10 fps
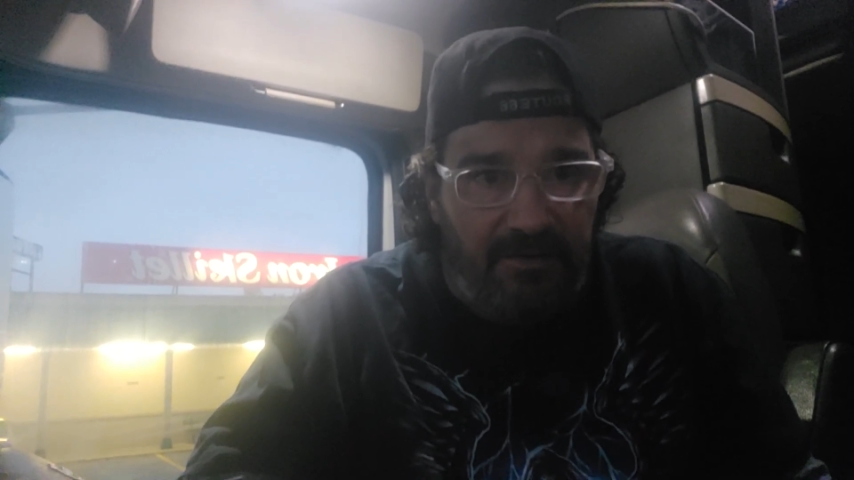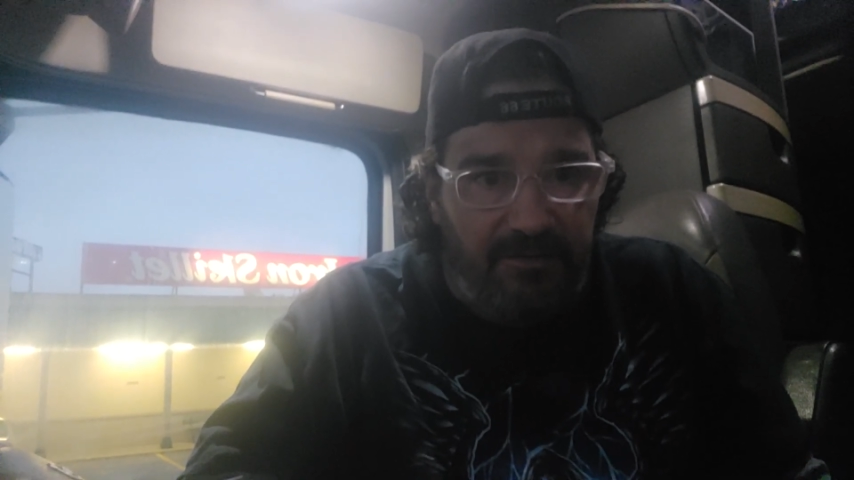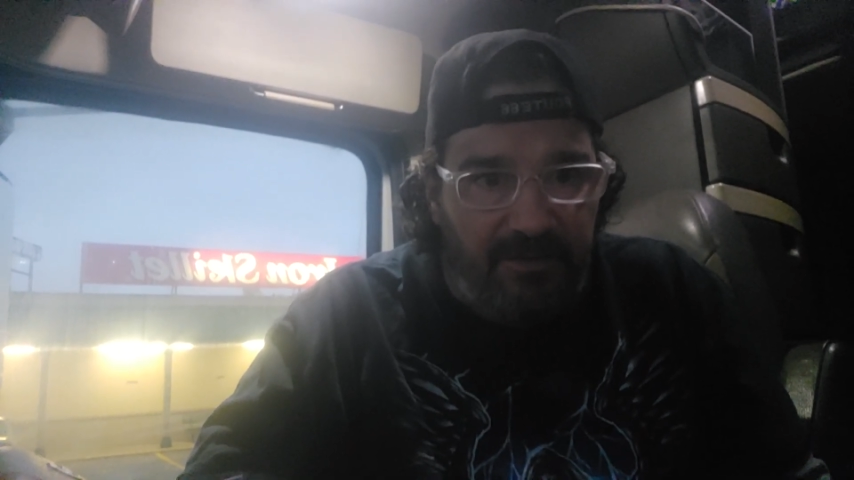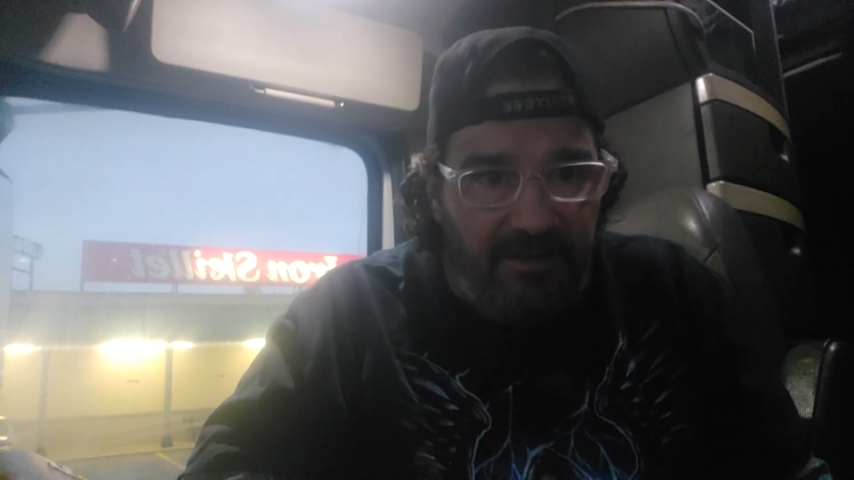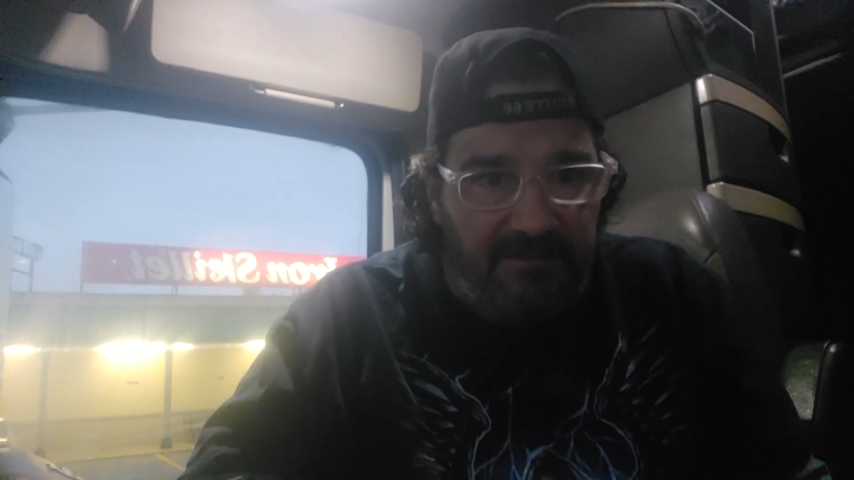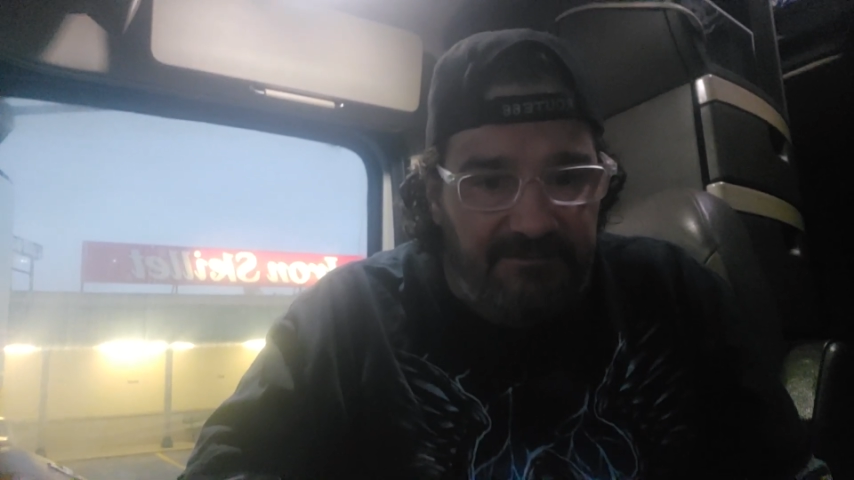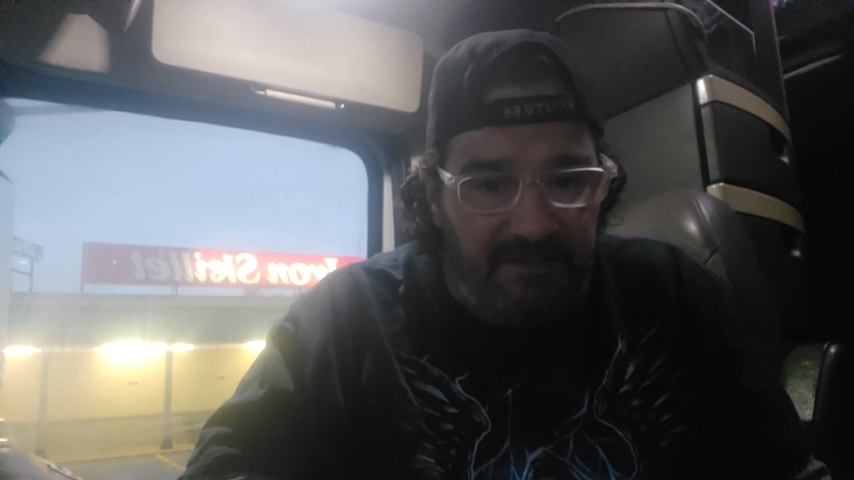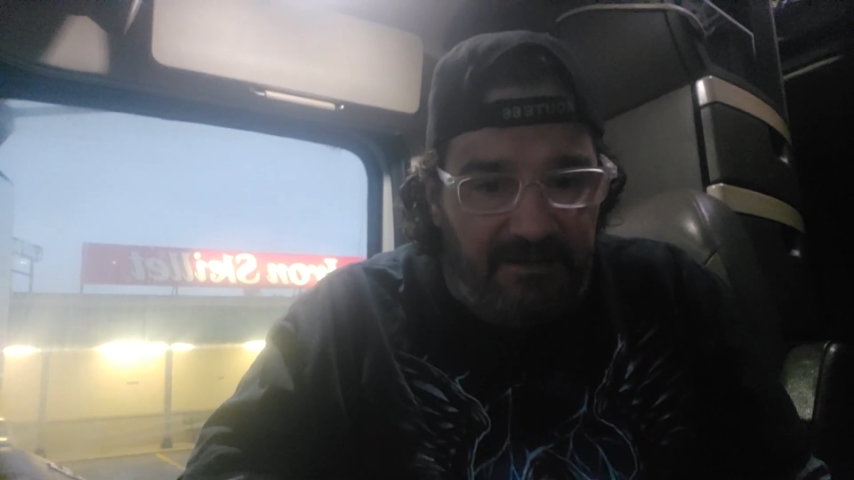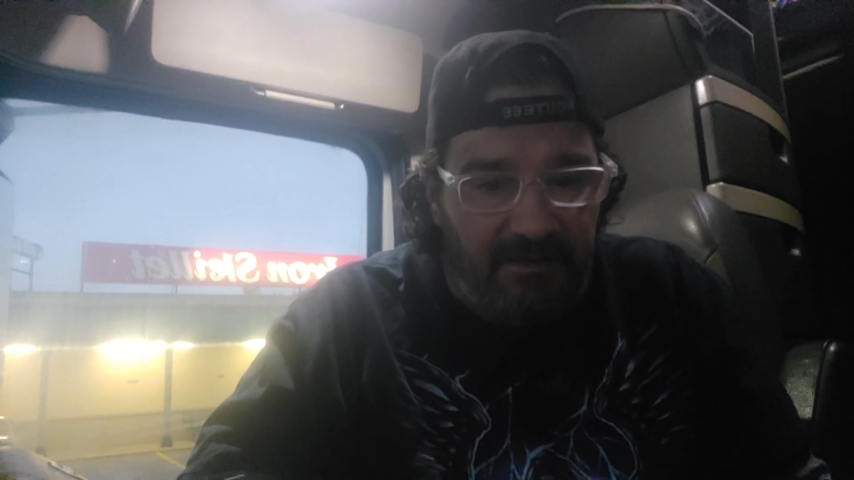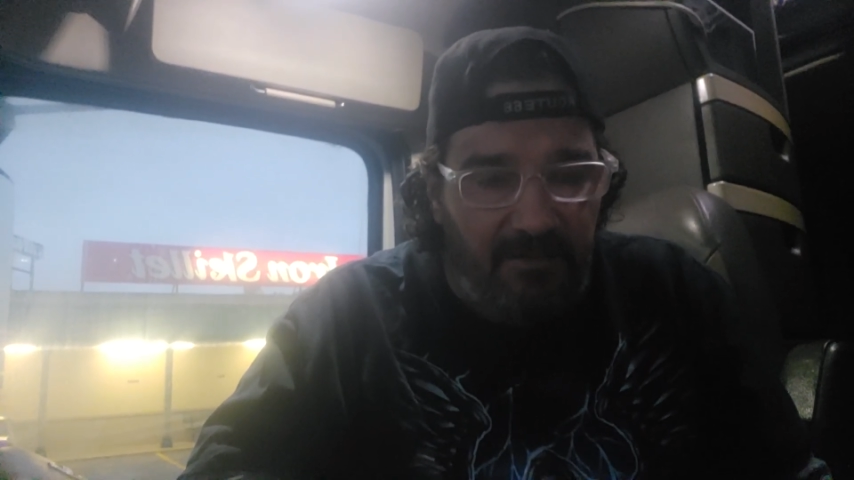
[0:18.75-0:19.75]
you guys
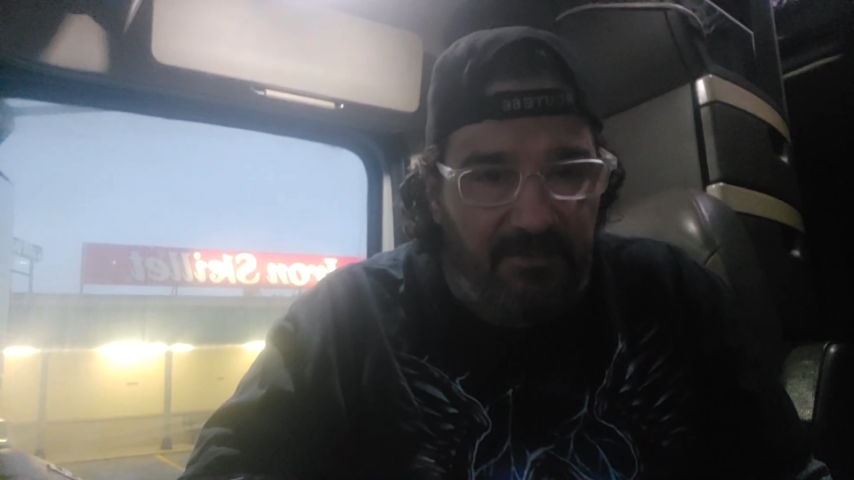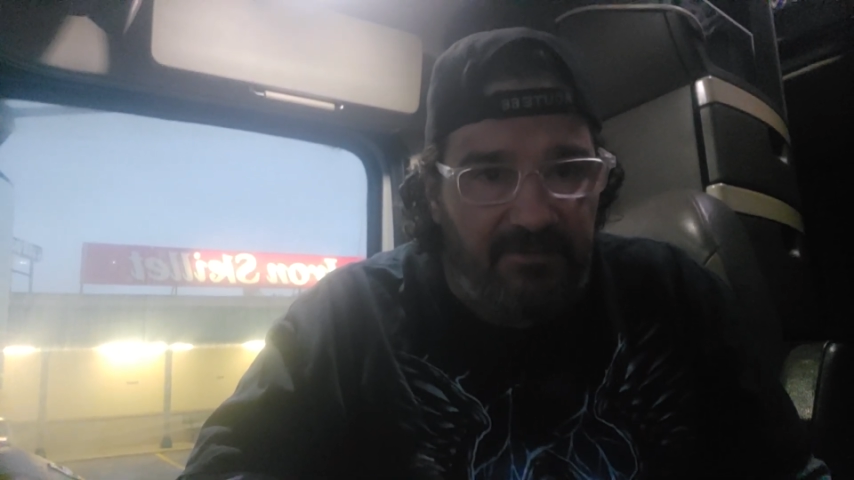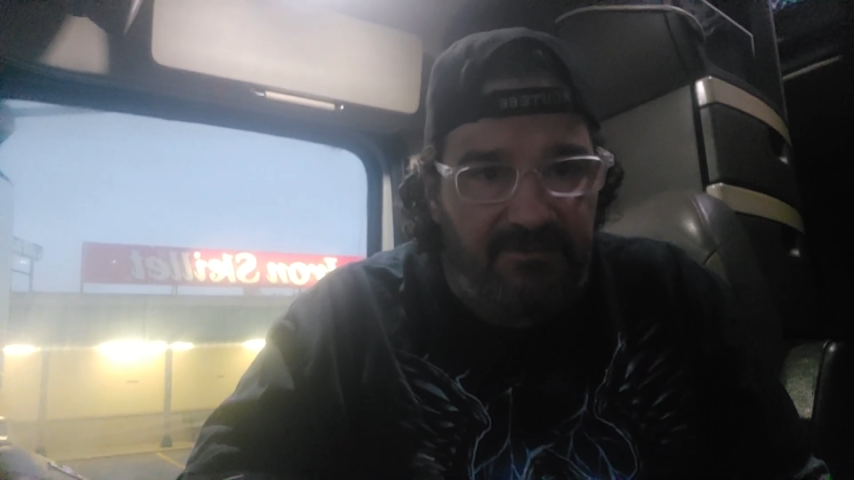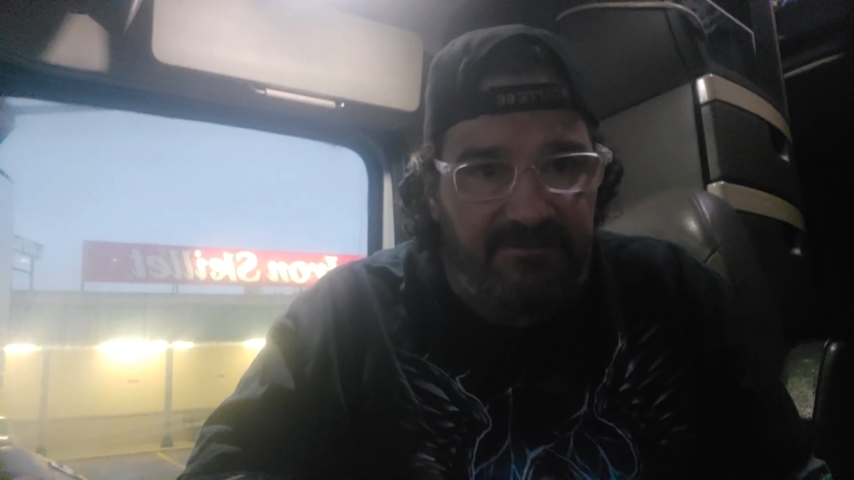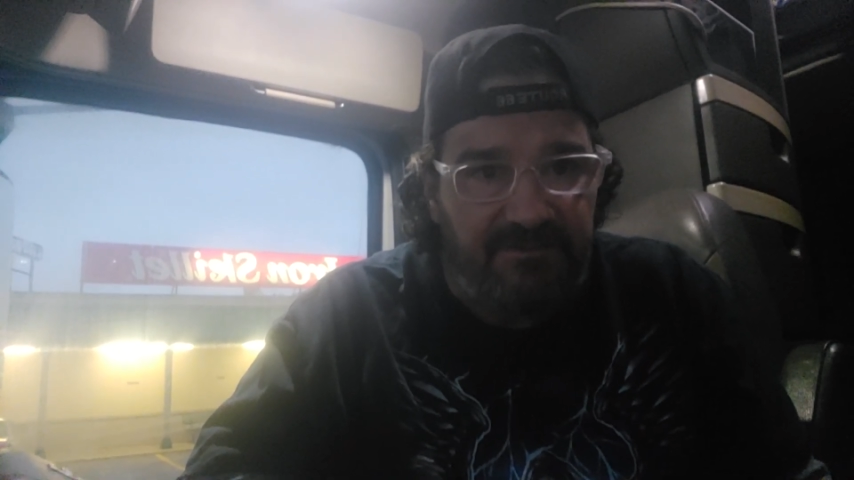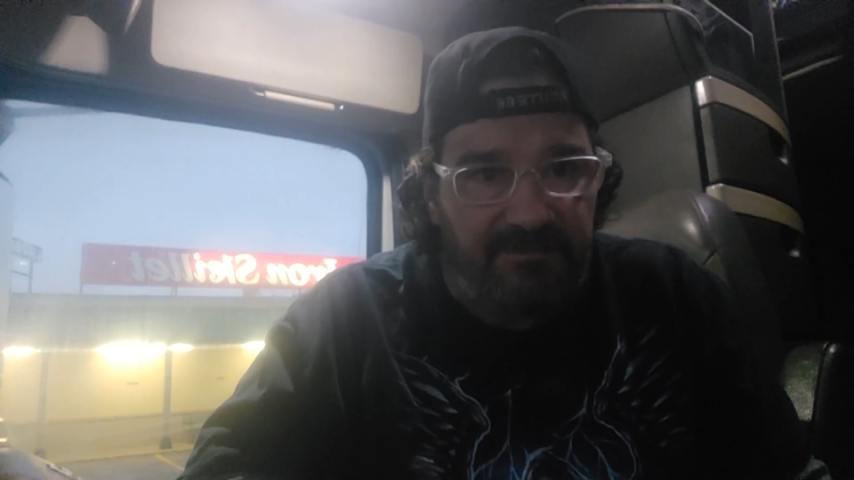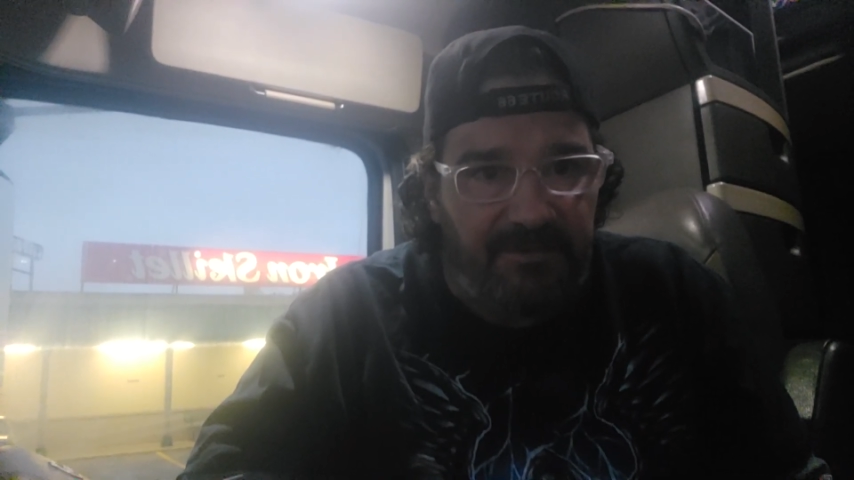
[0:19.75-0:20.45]
not coming to see